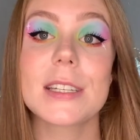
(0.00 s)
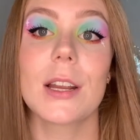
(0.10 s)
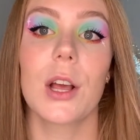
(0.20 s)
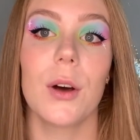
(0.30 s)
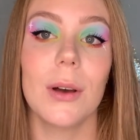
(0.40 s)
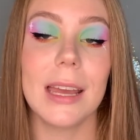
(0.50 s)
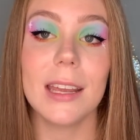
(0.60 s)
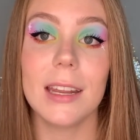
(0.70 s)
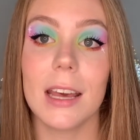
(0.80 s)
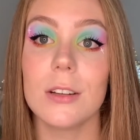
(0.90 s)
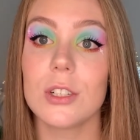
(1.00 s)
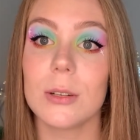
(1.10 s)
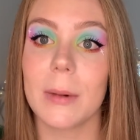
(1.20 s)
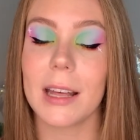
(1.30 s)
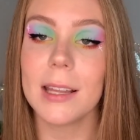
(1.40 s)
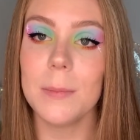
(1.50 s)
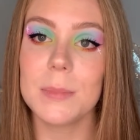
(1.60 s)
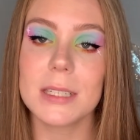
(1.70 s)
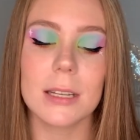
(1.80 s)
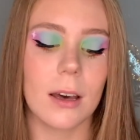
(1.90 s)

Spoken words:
gonna go in and do my lips.